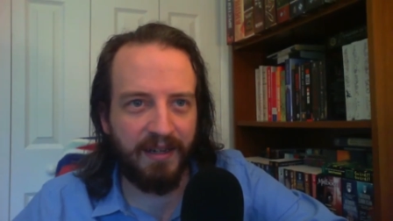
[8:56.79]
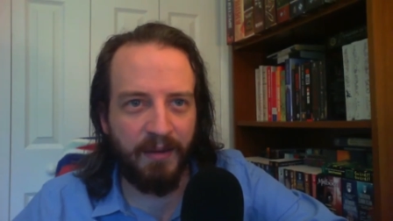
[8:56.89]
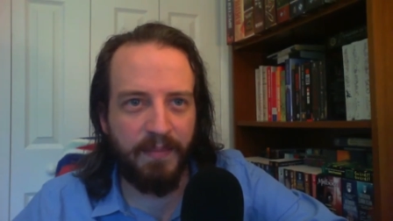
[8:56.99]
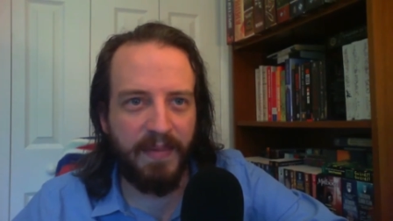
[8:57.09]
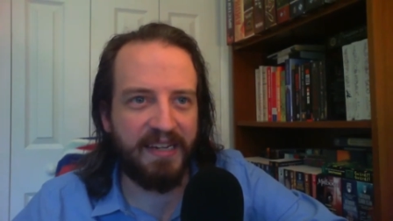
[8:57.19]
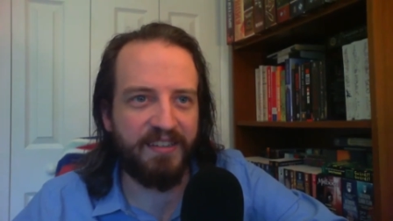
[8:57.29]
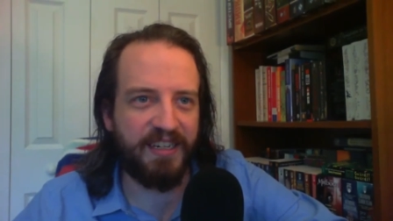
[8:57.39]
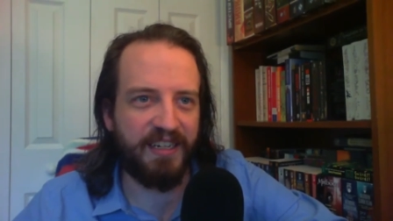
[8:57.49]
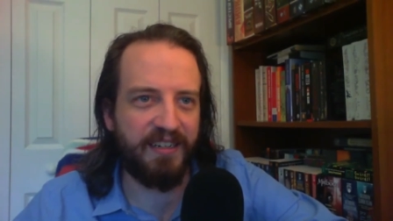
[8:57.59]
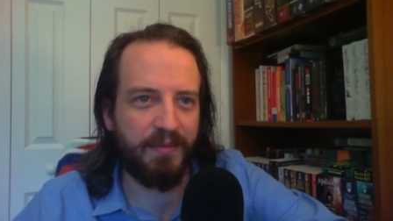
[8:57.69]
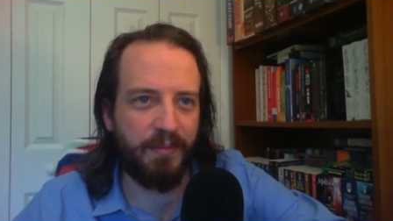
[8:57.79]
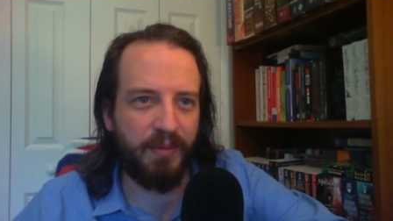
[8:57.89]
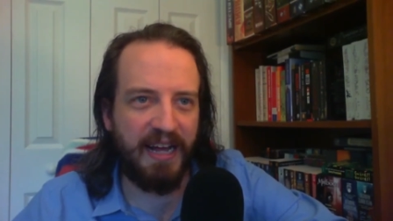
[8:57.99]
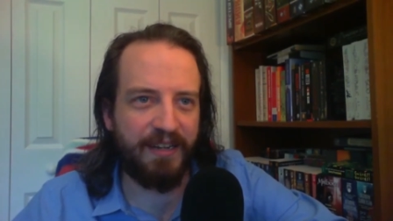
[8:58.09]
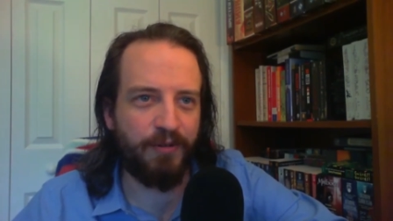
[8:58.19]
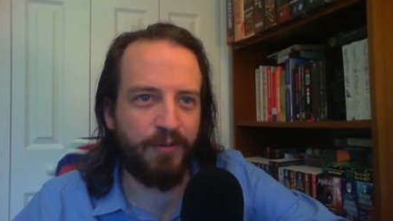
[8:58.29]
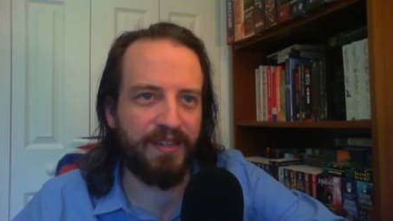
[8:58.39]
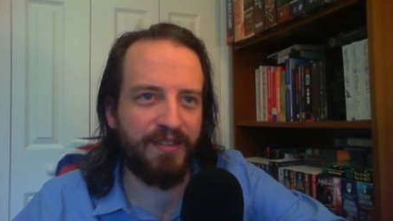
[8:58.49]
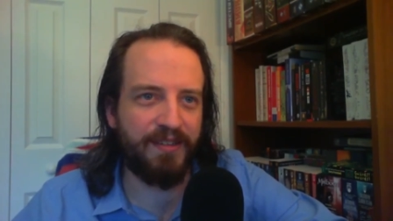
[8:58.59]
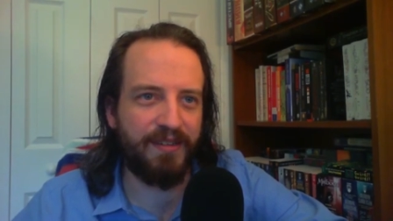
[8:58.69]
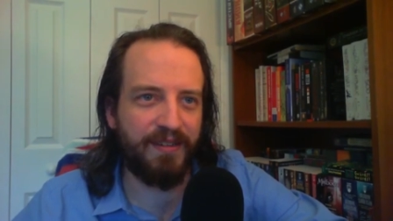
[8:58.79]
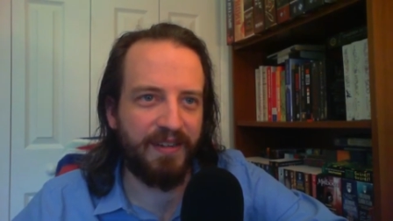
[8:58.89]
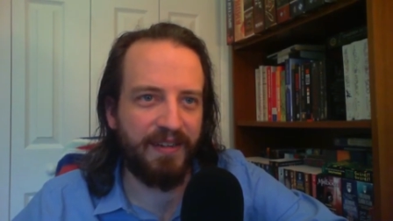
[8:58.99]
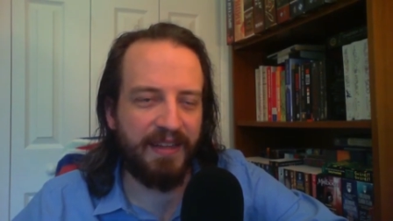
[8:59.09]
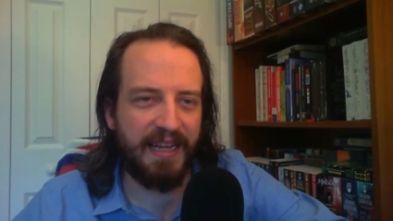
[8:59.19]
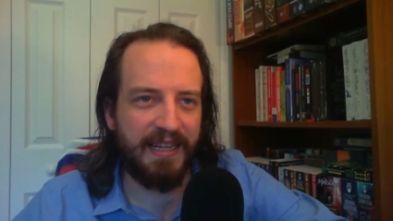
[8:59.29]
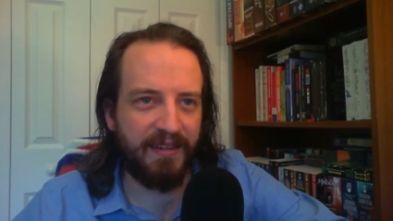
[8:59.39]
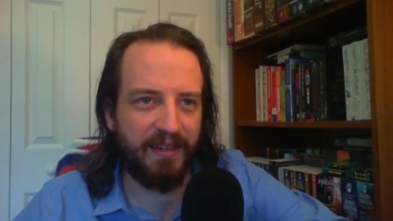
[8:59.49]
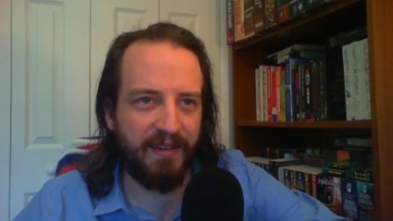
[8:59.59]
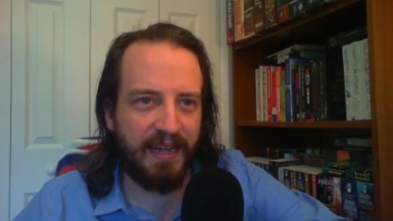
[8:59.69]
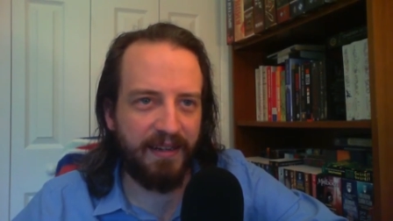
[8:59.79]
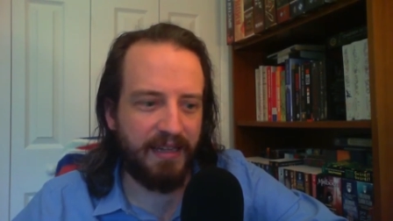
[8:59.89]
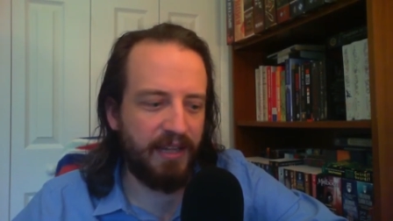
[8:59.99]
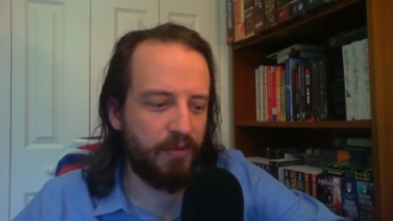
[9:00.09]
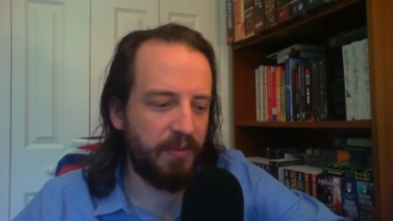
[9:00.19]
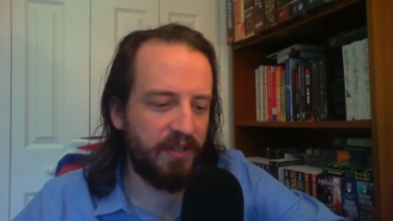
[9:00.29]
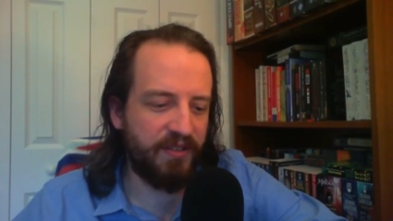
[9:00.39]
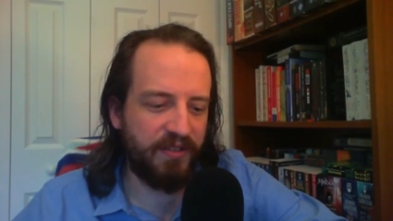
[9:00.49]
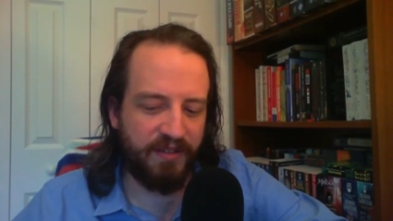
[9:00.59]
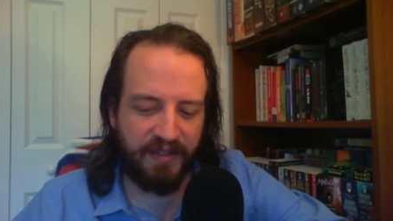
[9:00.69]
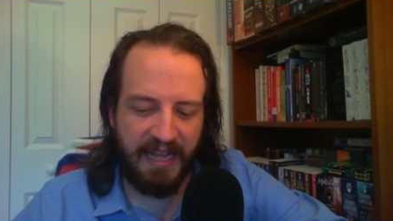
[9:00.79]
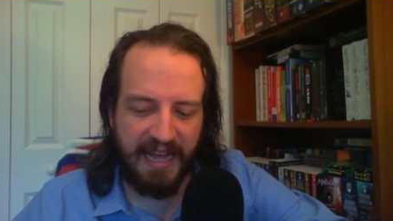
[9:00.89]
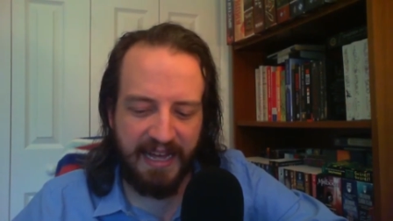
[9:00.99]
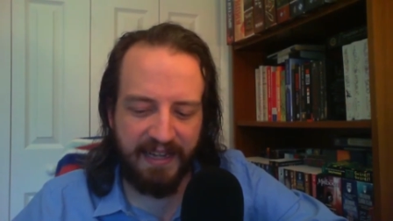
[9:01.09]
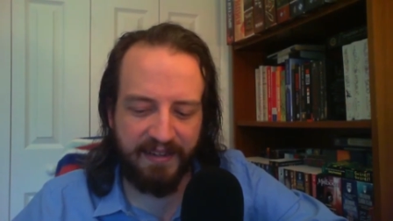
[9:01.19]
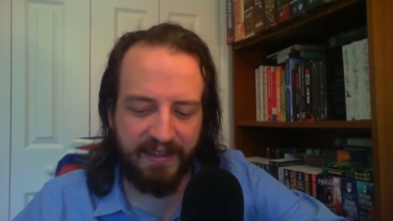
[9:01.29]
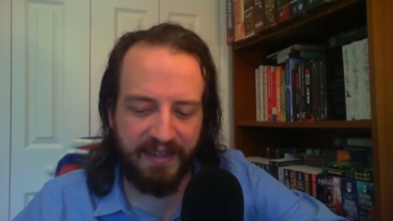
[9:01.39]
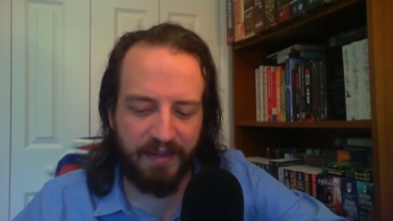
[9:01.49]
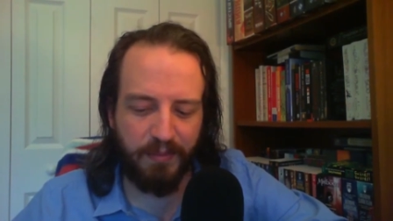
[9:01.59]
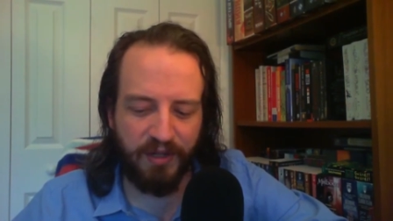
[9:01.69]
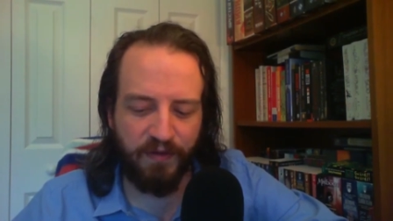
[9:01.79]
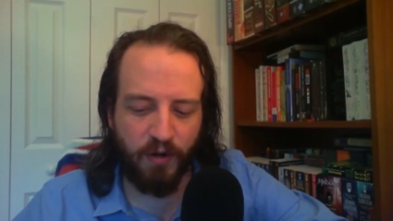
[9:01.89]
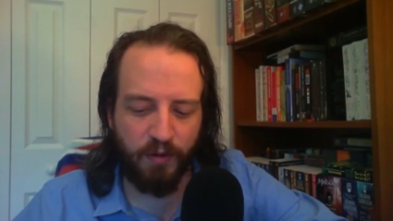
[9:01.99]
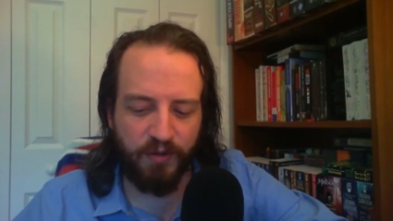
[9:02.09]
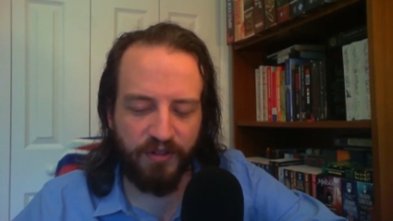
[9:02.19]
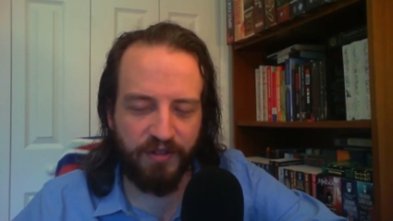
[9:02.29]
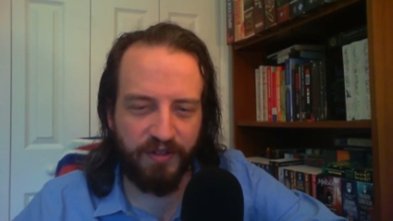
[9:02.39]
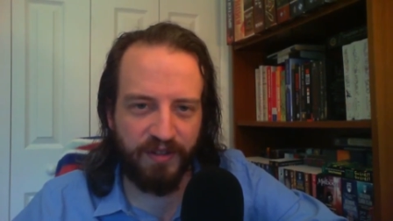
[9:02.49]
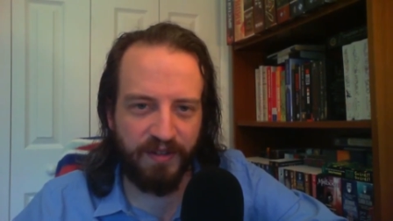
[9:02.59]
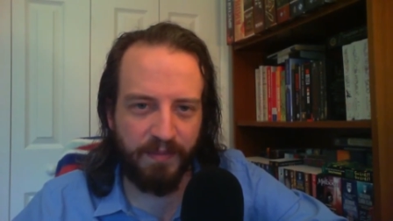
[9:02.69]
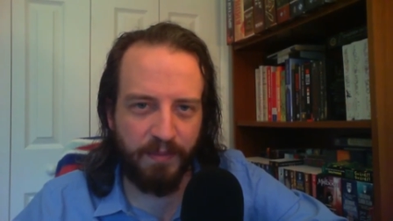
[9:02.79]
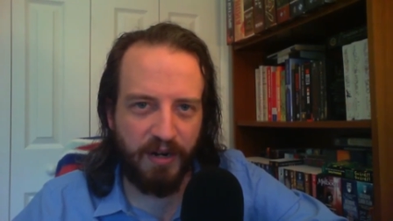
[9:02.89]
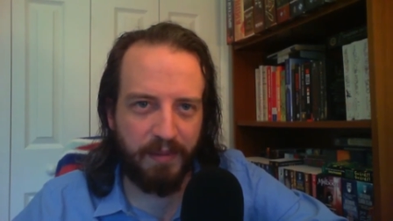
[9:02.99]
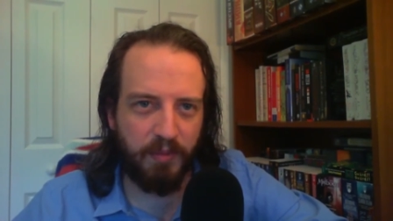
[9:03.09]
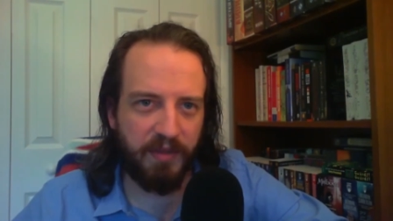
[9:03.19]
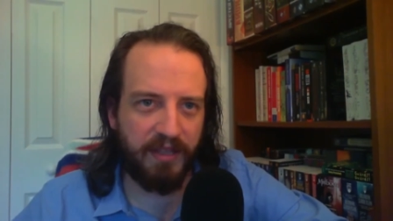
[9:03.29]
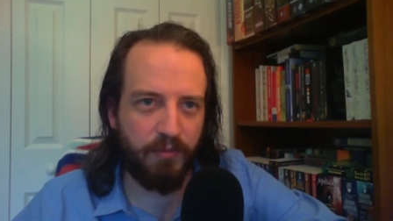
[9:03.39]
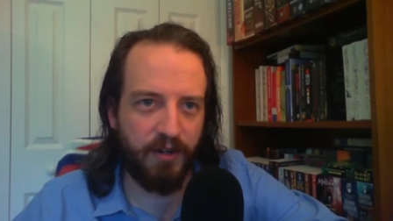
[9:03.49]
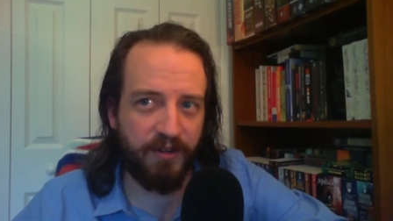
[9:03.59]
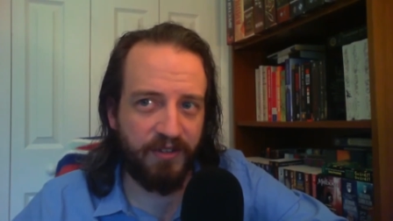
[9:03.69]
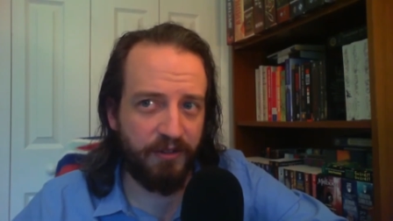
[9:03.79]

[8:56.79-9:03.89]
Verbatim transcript: amazing plot twists that a lot of the other books had and book 4 was probably the worst. It